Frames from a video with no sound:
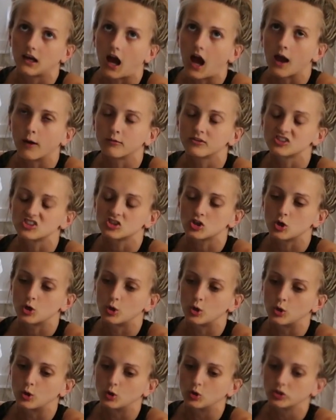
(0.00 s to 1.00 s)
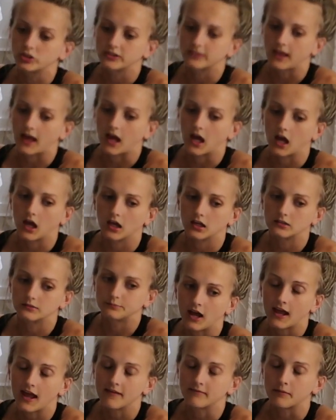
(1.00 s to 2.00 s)
I was told that
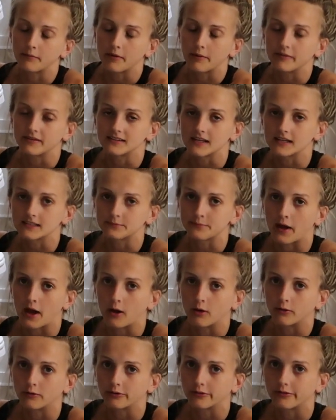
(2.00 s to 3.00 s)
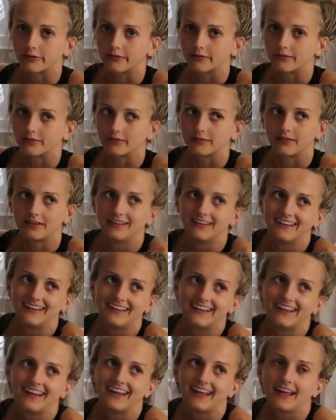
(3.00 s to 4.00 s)
I have a baby-sized mouth,
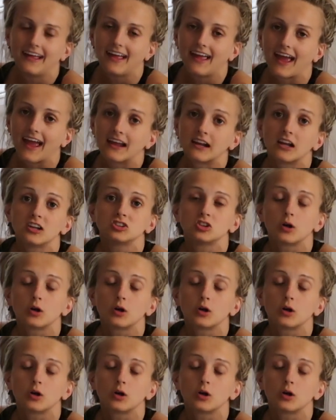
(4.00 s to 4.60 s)
and I